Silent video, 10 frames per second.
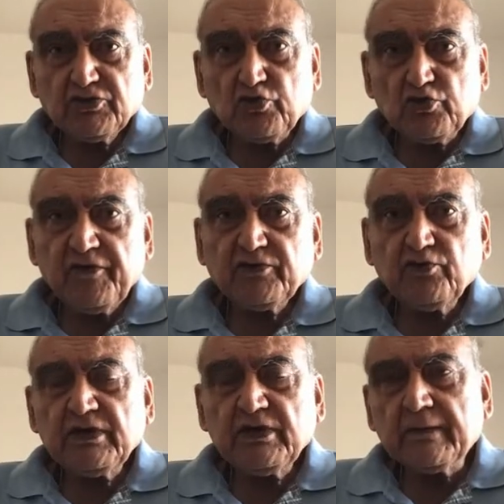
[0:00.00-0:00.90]
In
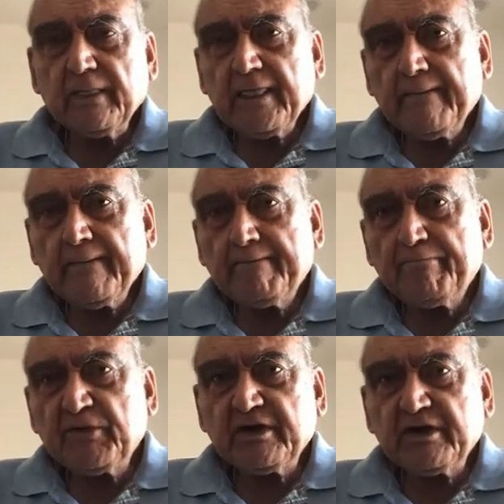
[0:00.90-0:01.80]
Soviet Union,
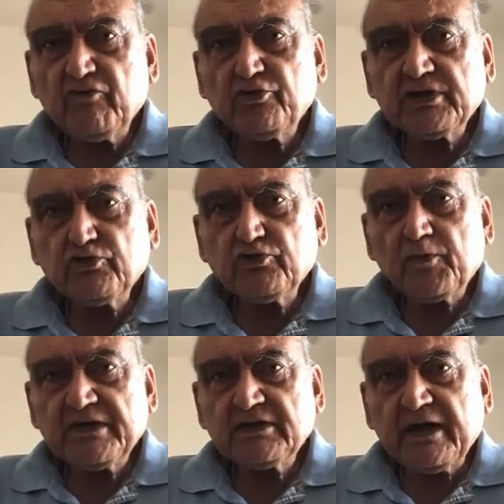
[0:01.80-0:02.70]
a
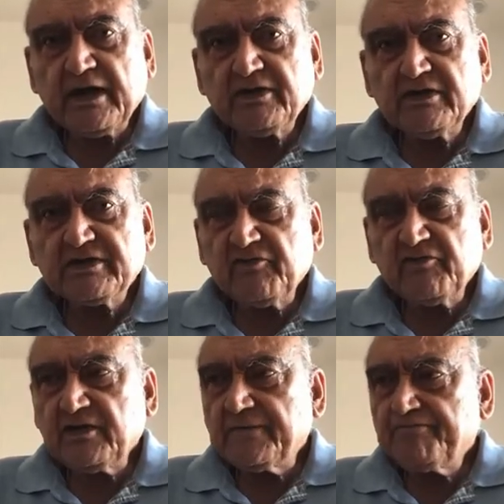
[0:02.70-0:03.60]
revolution took place in
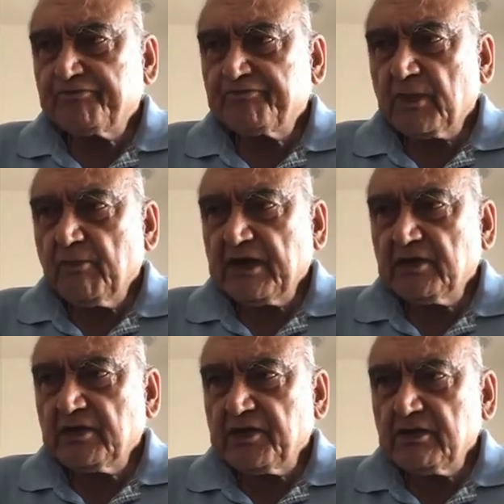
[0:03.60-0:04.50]
1917,
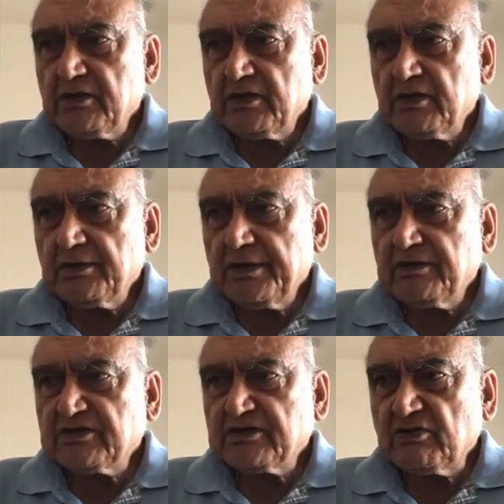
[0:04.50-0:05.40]
but the real
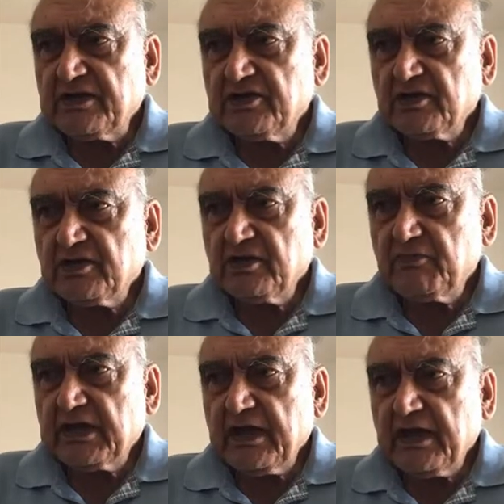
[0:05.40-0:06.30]

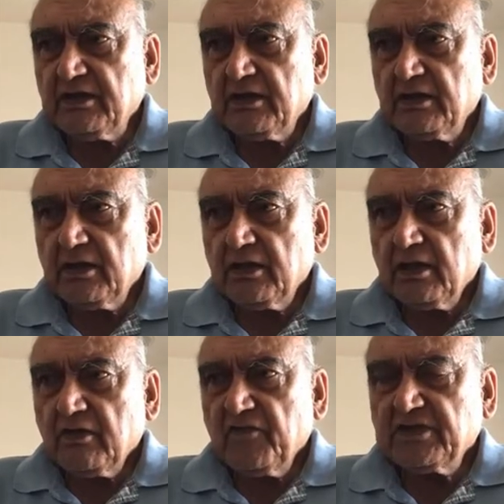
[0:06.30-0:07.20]
industrialization began
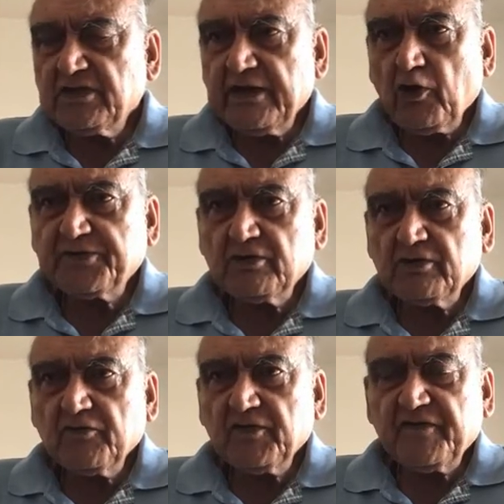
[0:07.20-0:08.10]
with the
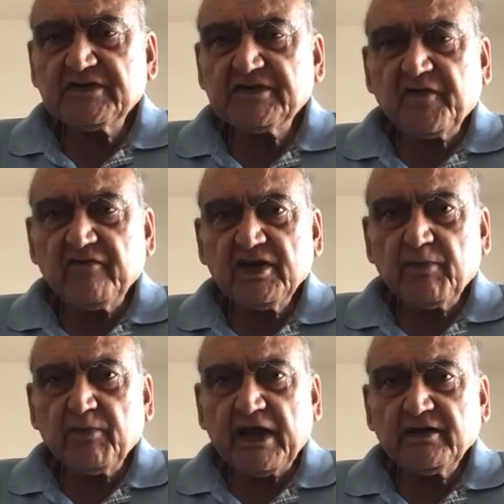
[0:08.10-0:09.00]
adoption of the first
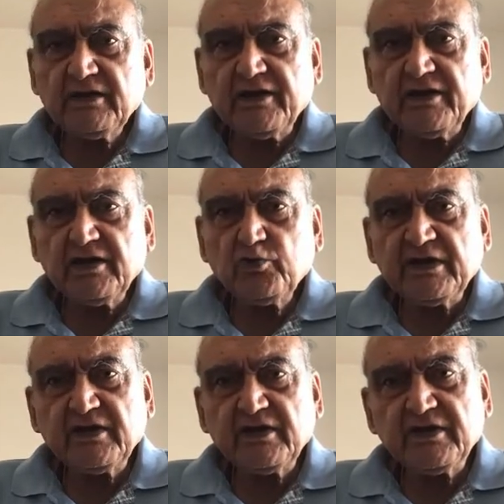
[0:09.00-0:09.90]
five-year plan in
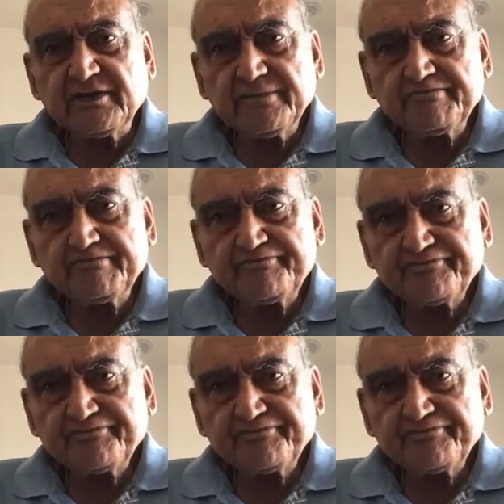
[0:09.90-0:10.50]
1928.